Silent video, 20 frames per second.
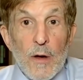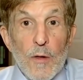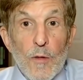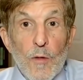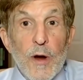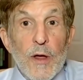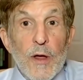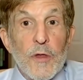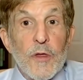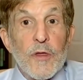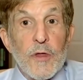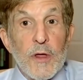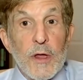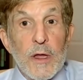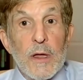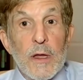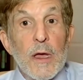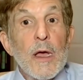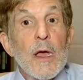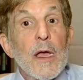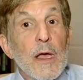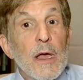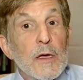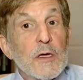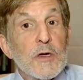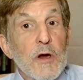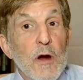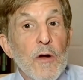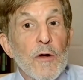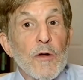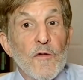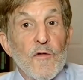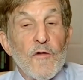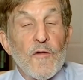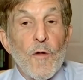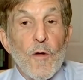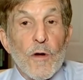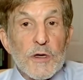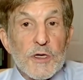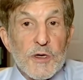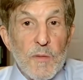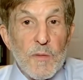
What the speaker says: with the external force